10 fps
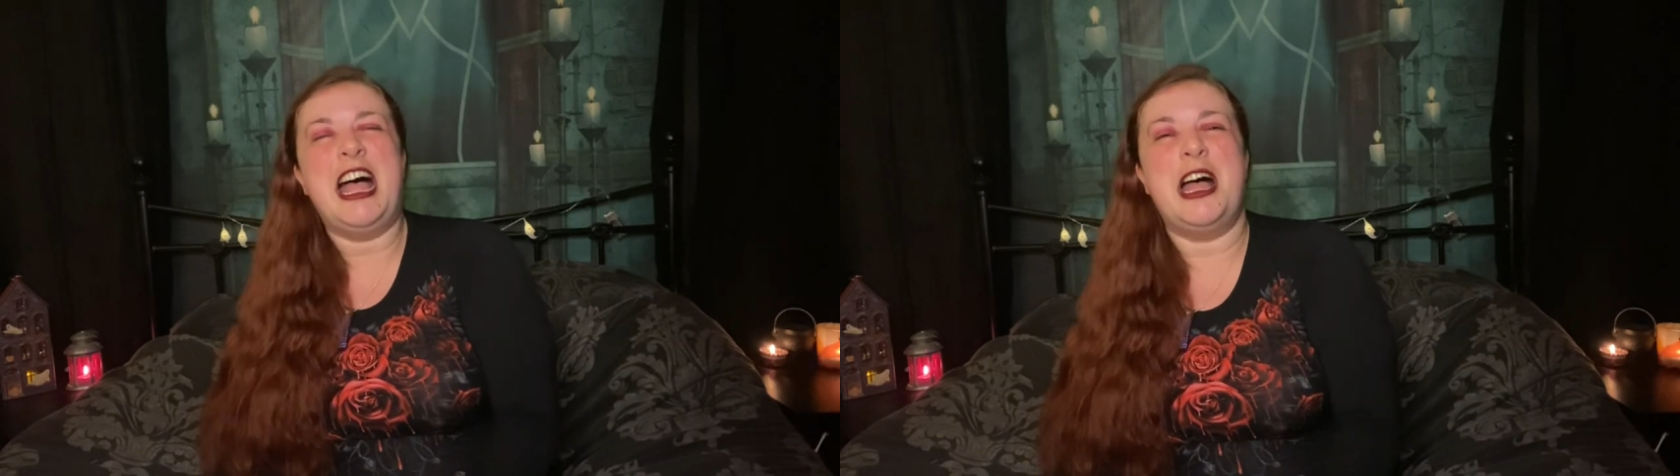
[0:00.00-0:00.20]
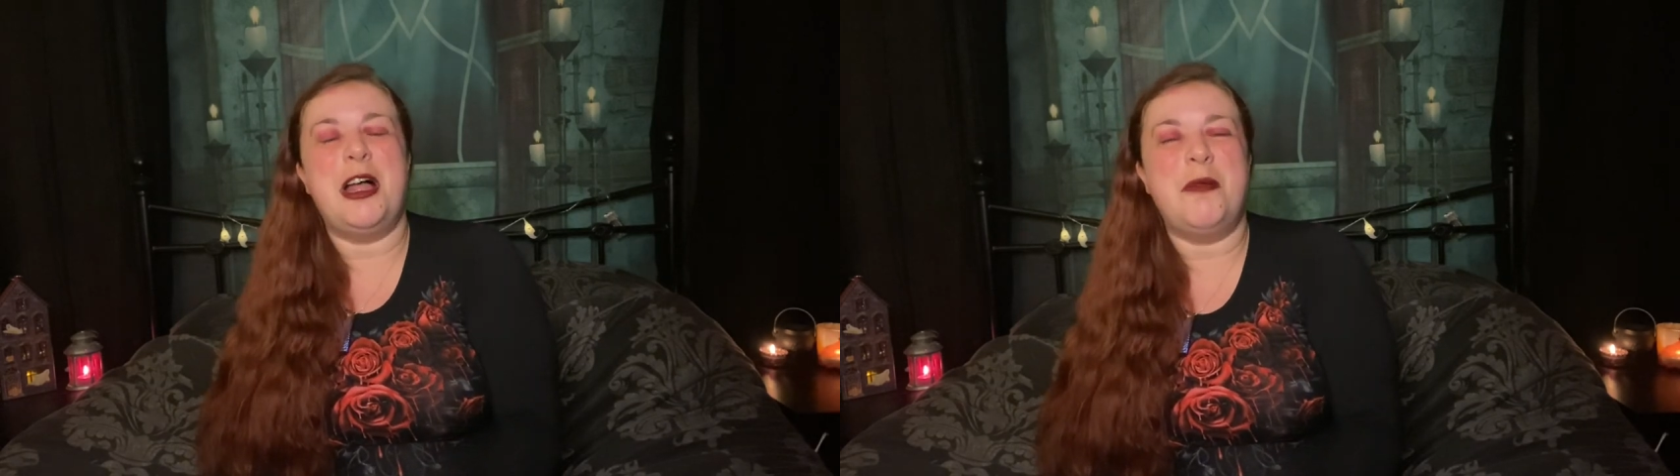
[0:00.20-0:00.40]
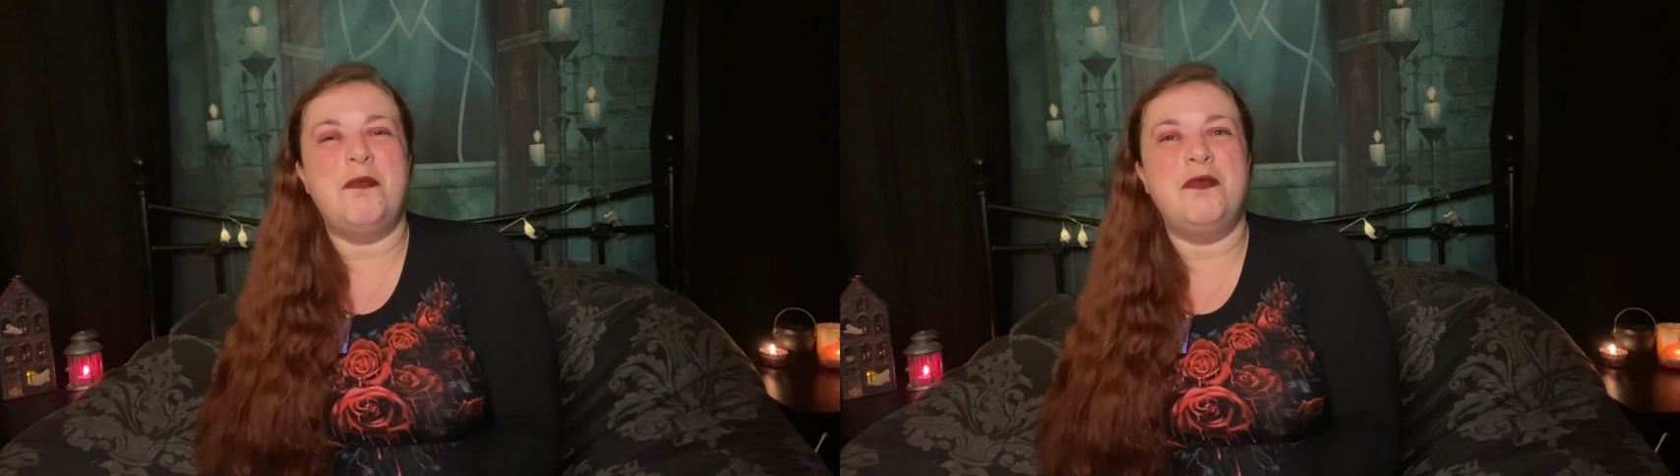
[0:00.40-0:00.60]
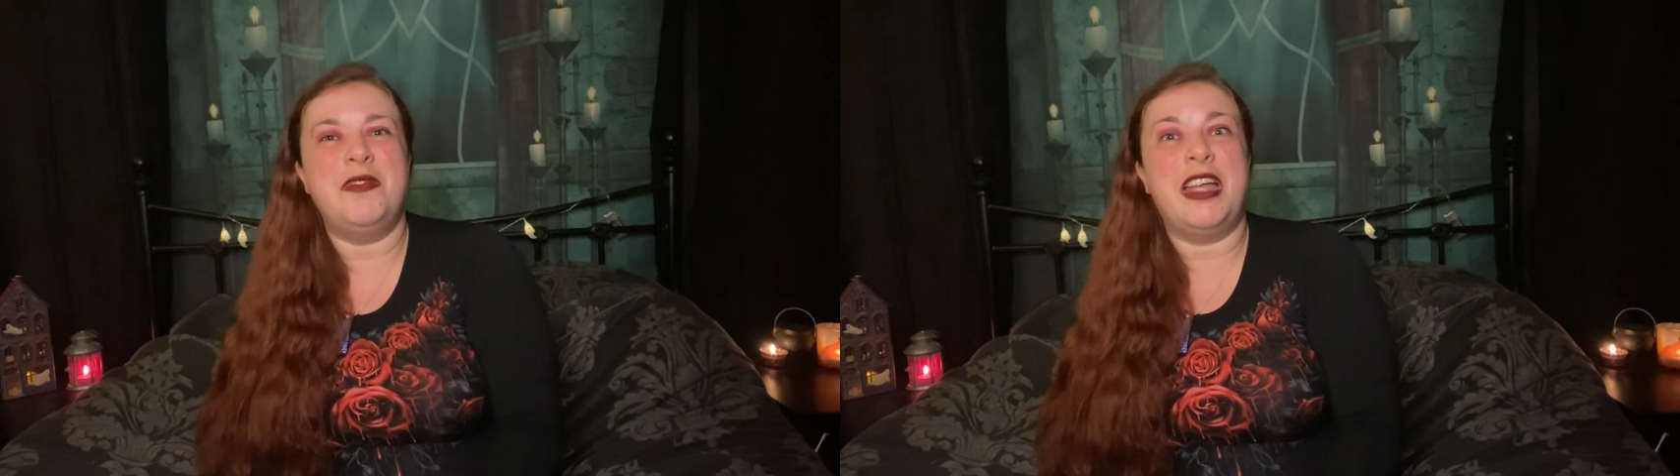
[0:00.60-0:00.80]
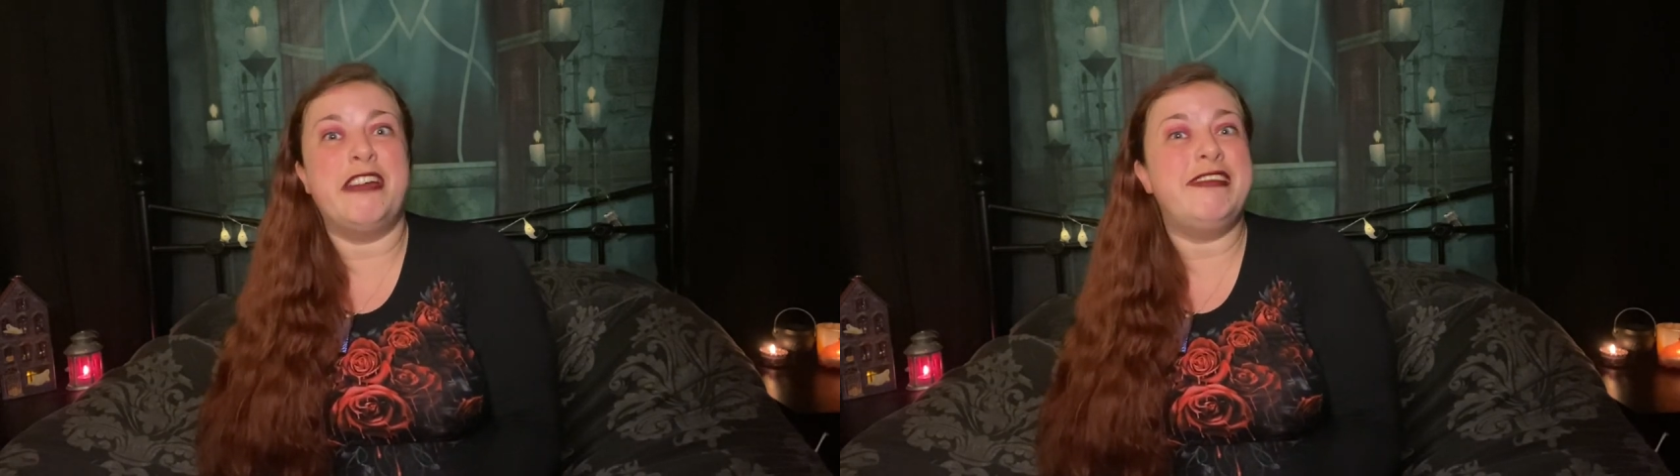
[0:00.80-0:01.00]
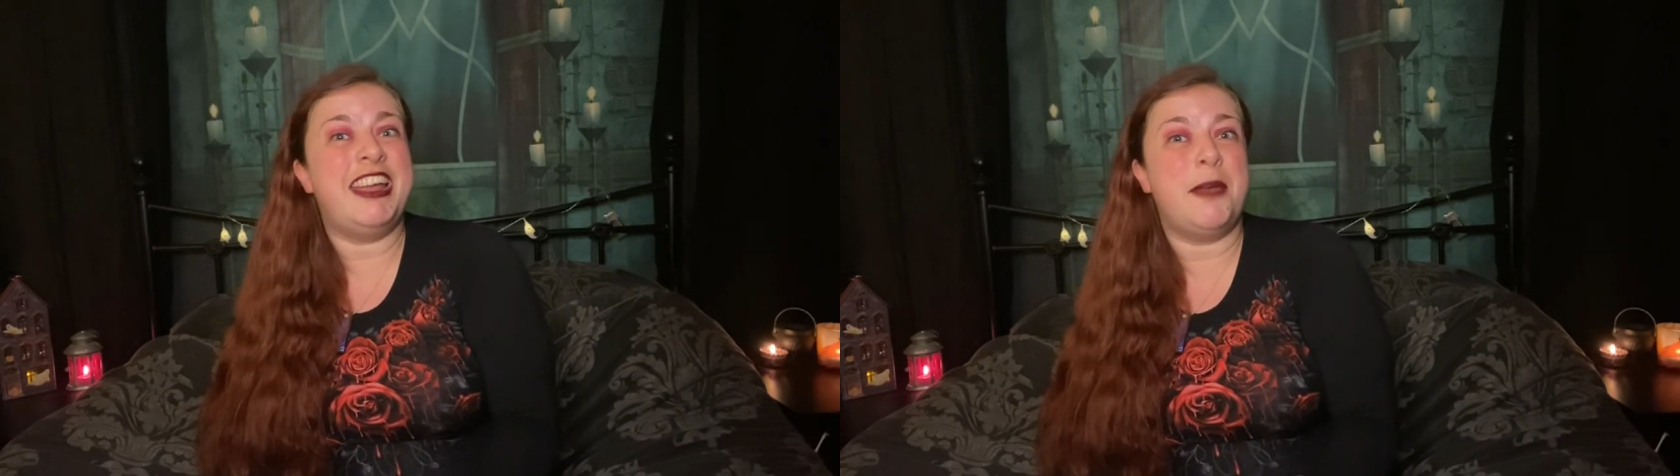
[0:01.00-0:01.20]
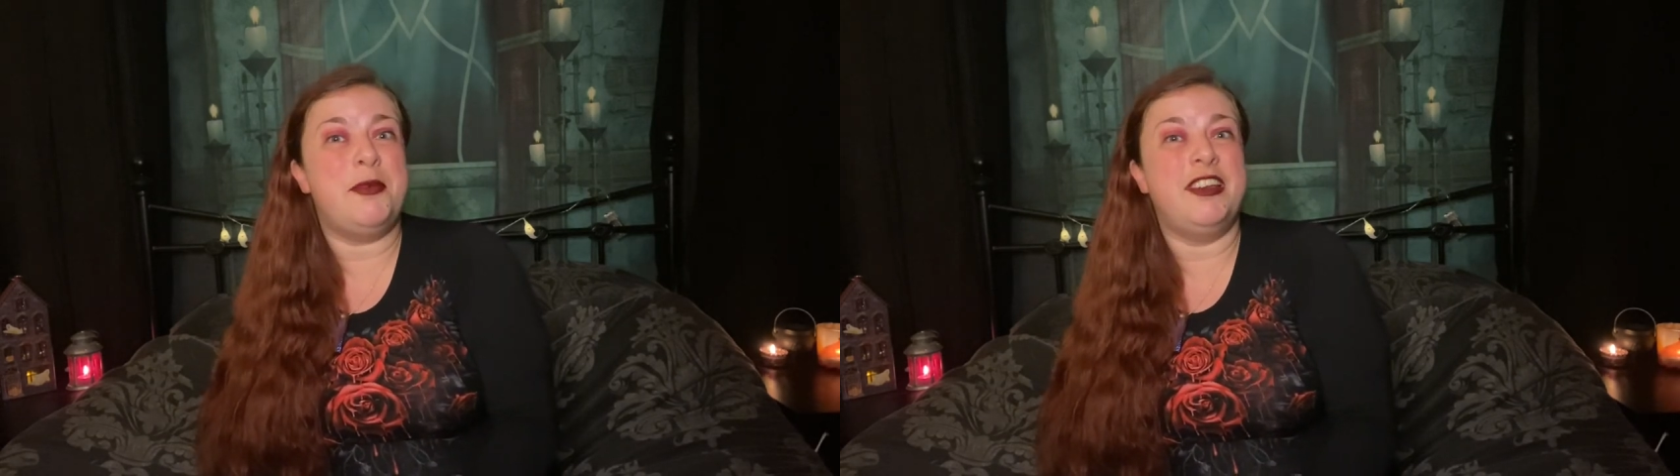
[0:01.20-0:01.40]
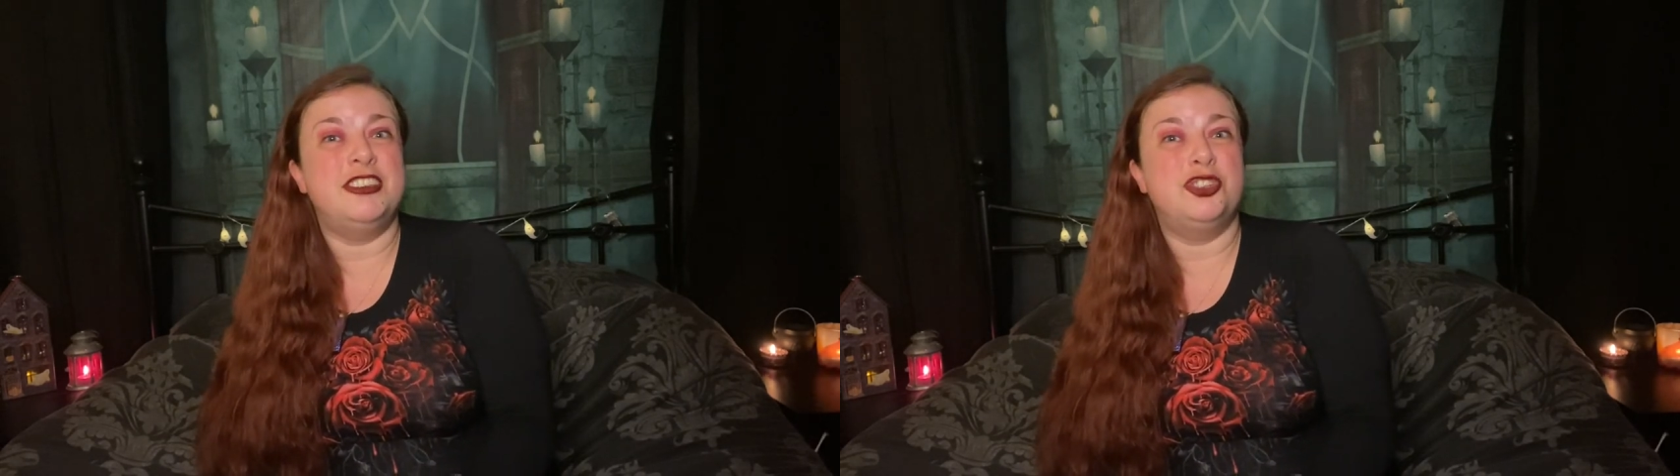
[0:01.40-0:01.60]
I really hope
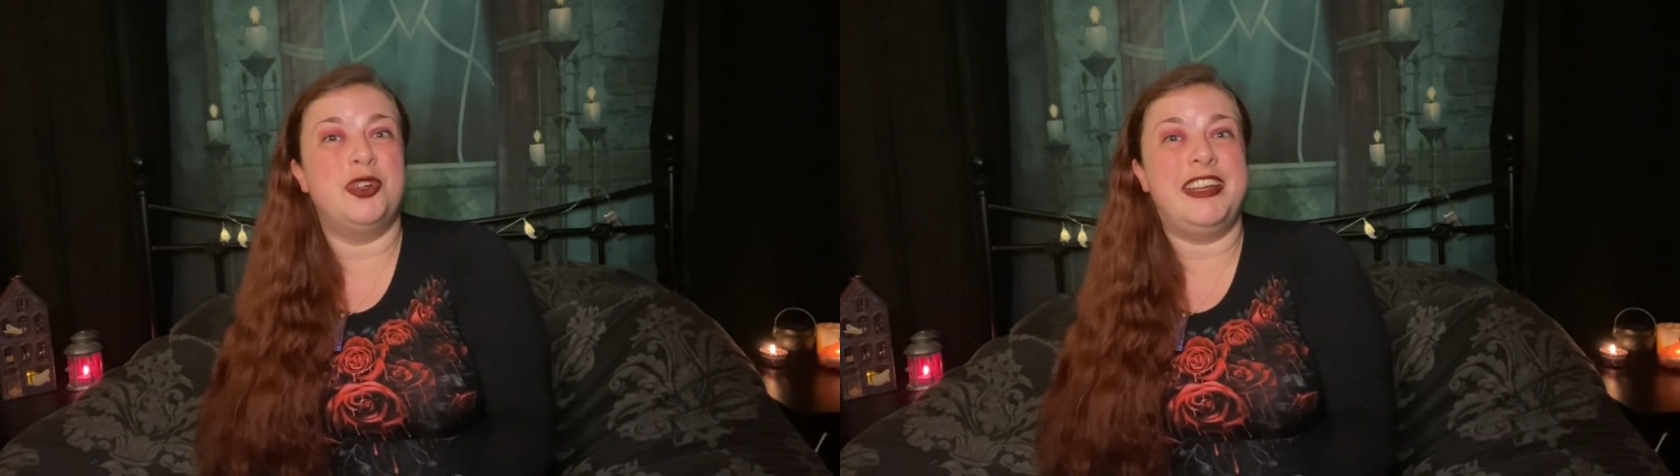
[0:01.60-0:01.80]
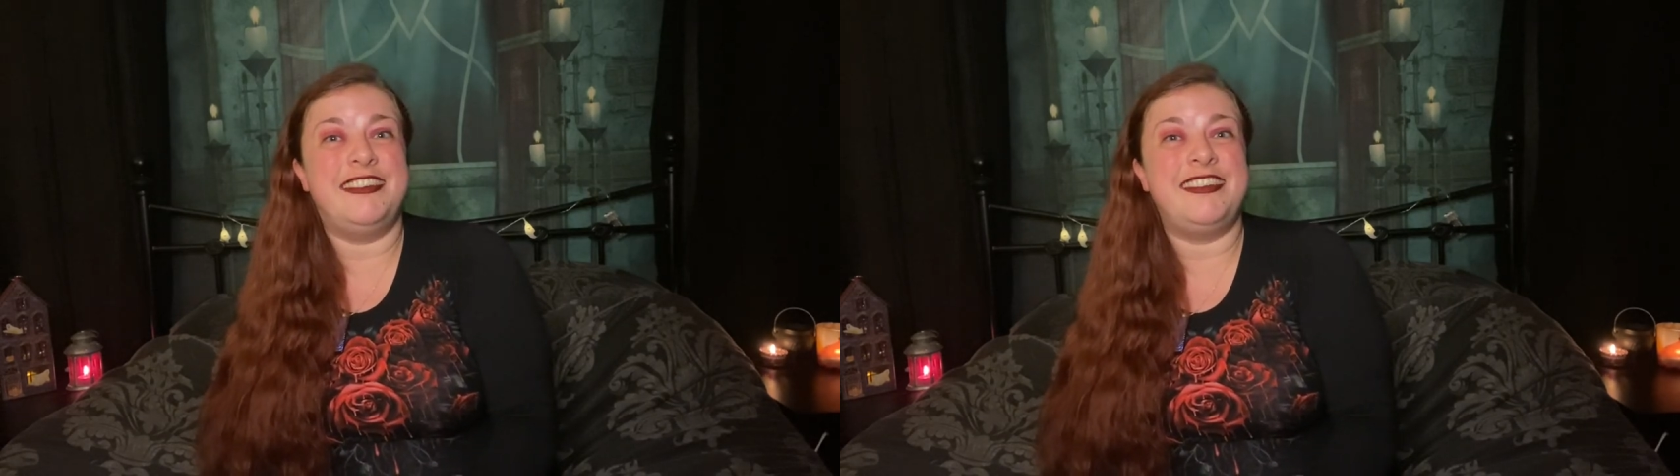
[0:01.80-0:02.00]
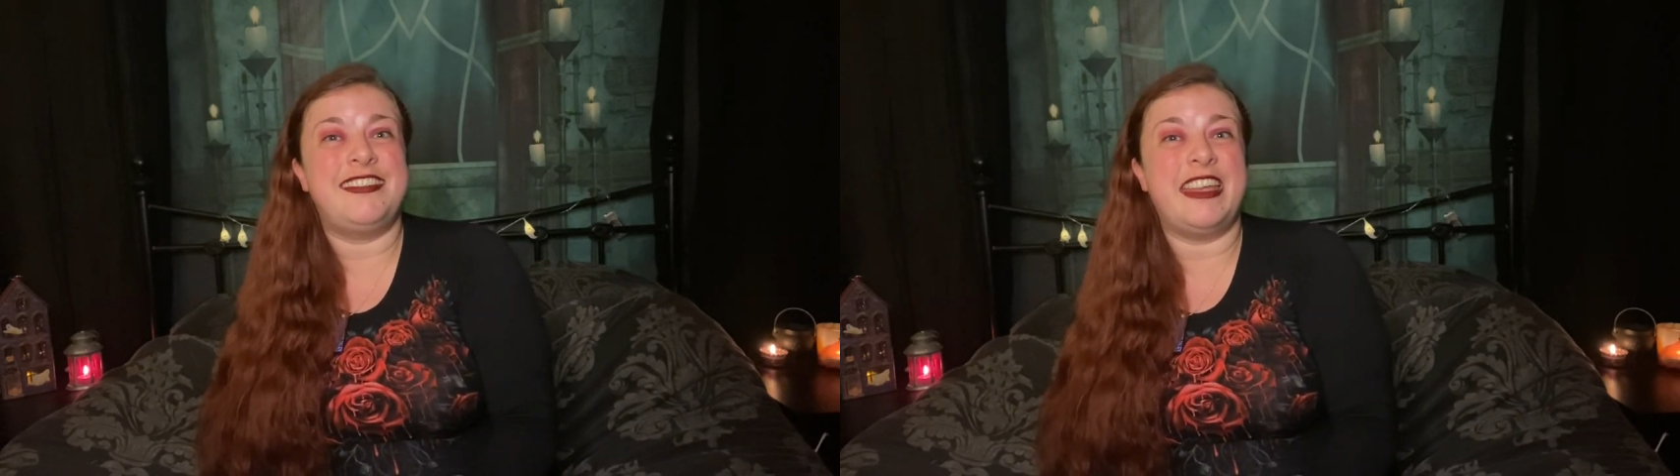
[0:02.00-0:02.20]
you enjoyed it.